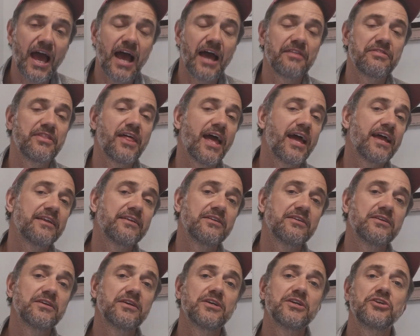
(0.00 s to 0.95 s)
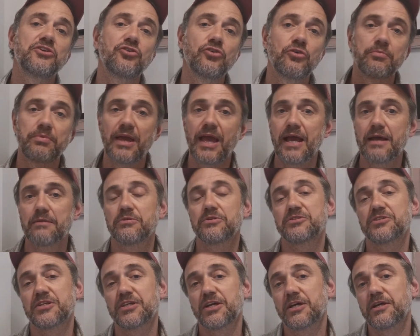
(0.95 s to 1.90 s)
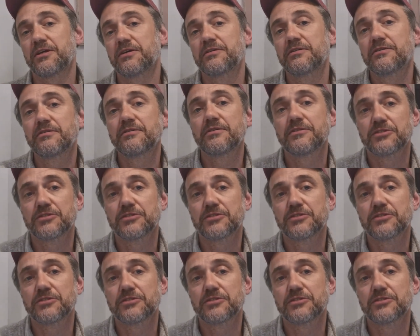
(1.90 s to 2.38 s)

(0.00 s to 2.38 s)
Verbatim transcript: and then you'll be able to